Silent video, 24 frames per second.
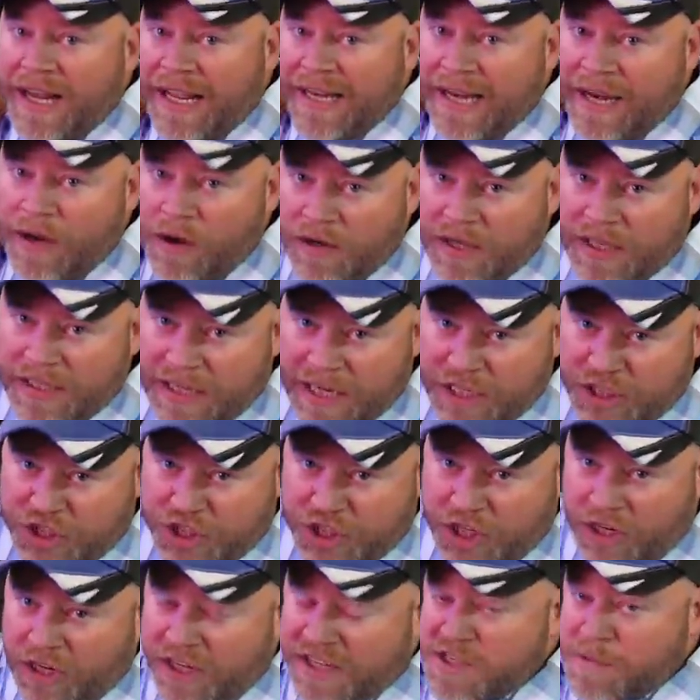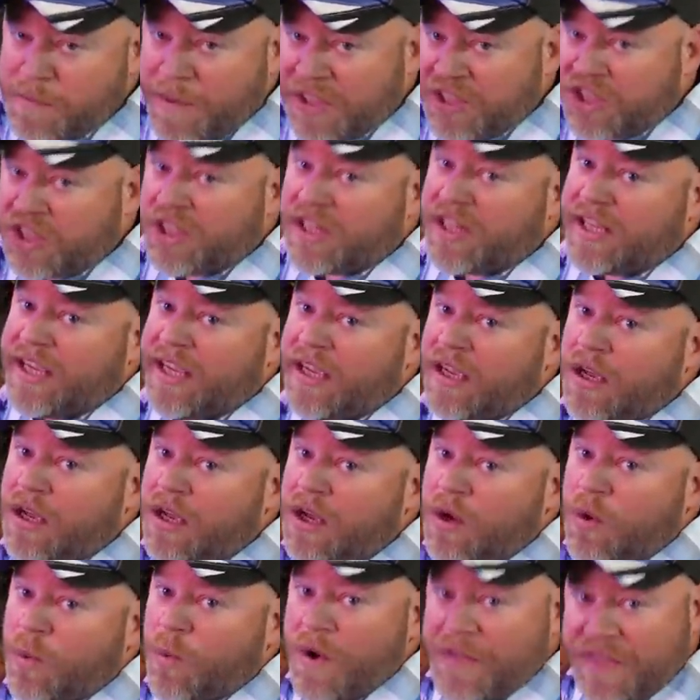an air conditioner, especially
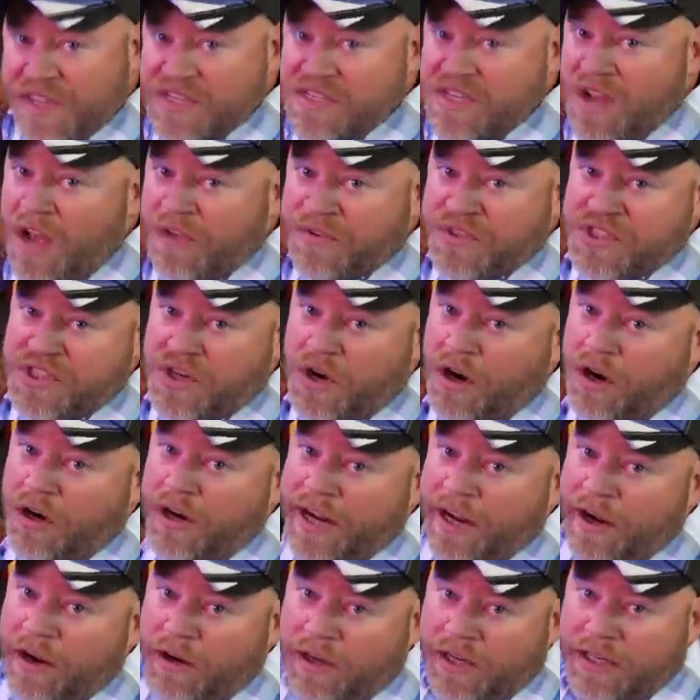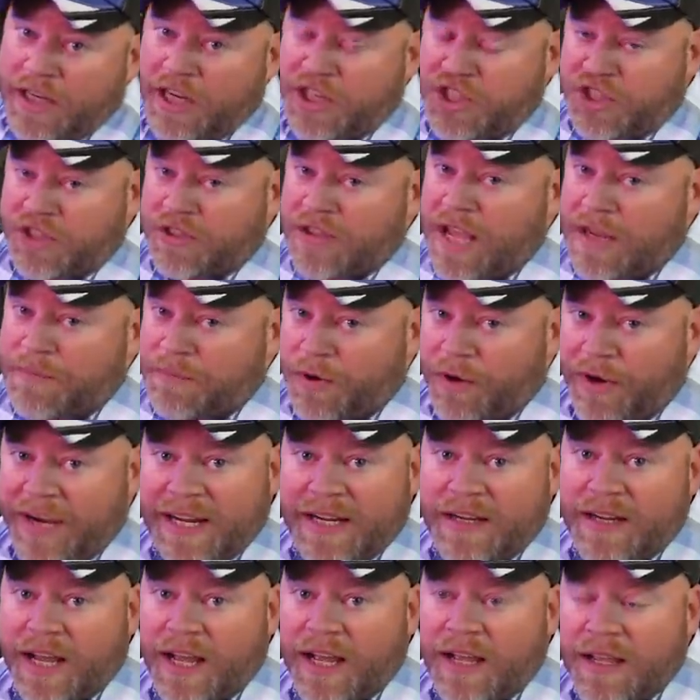with a soft start air conditioner like
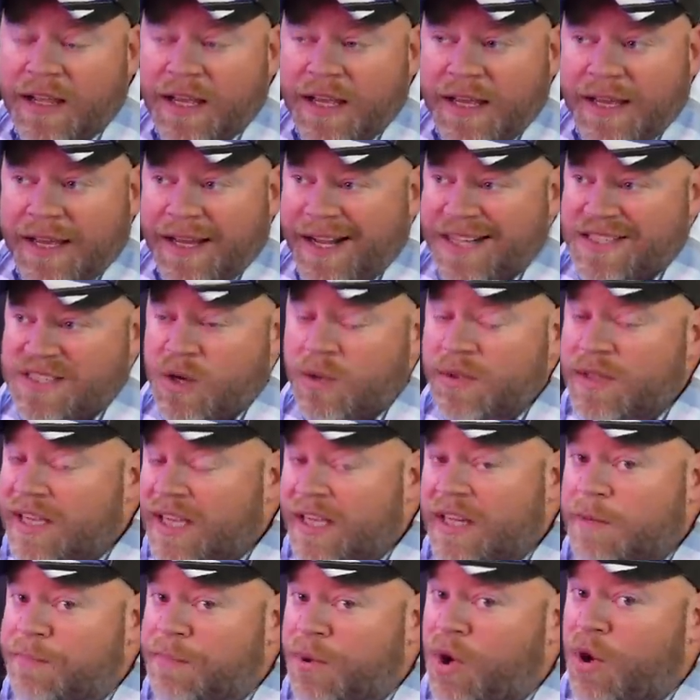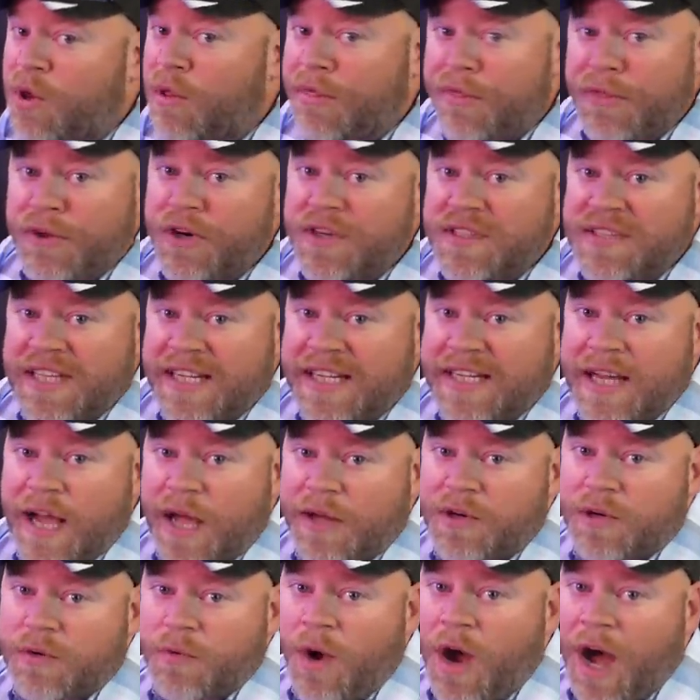Miranda. It's only gonna pull
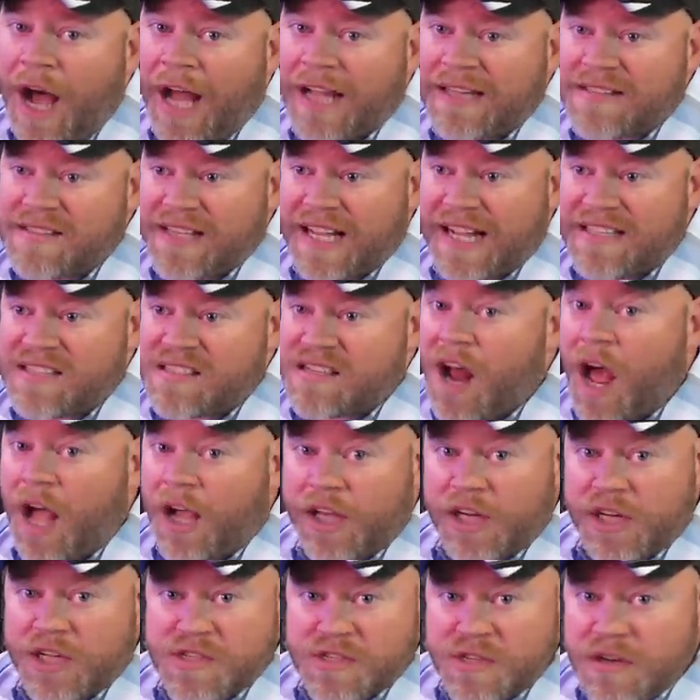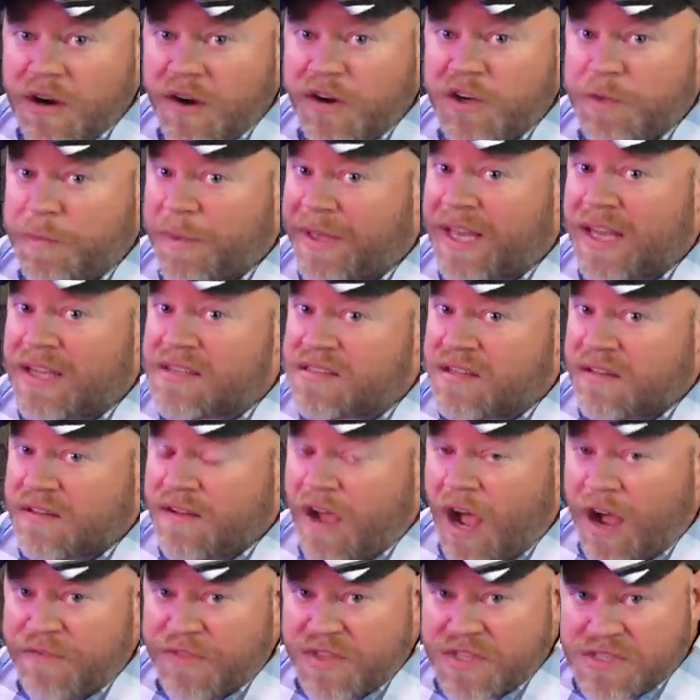1,300 watts. It's not gonna surge because
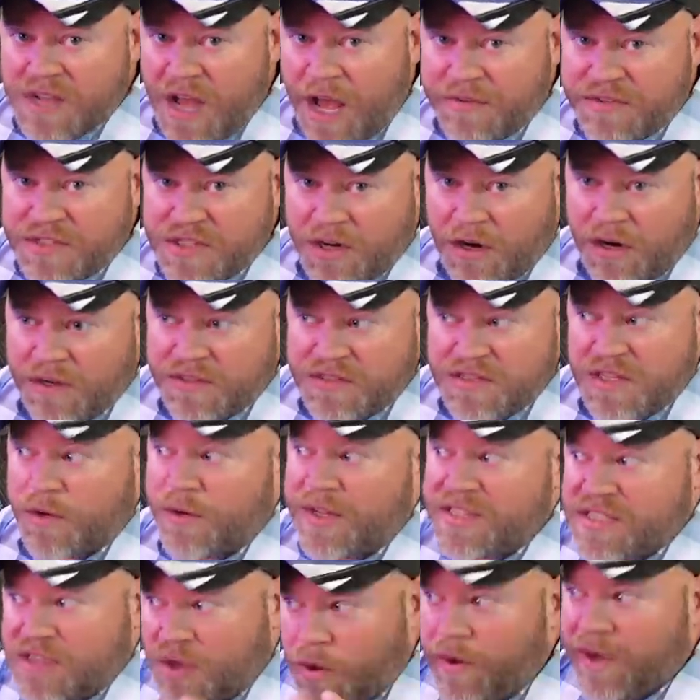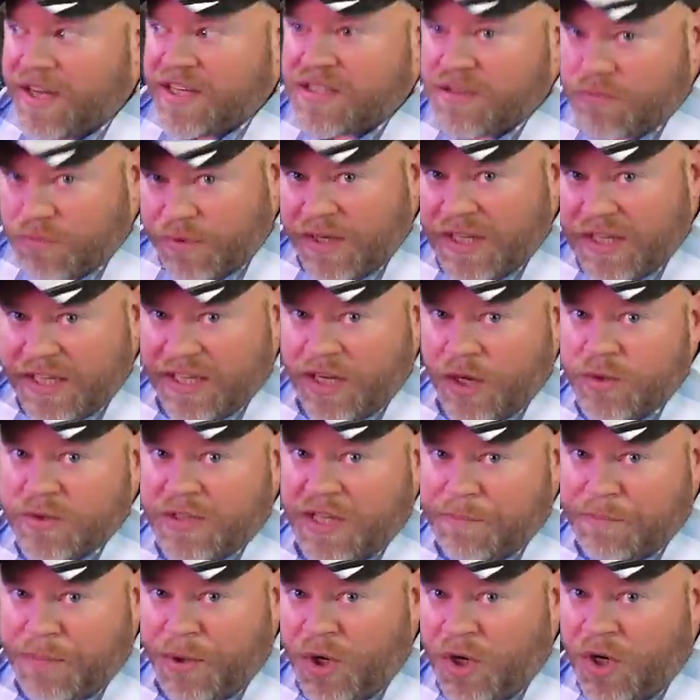of the soft start, so it's going to really
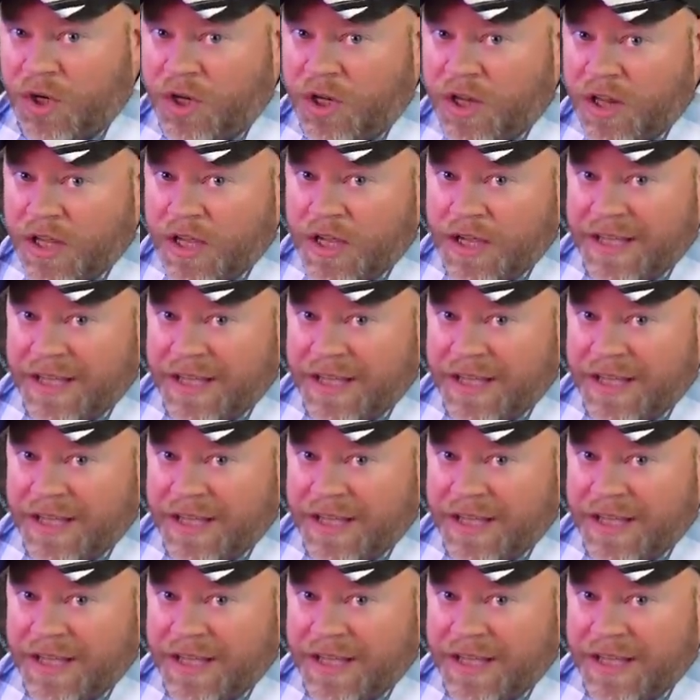only pull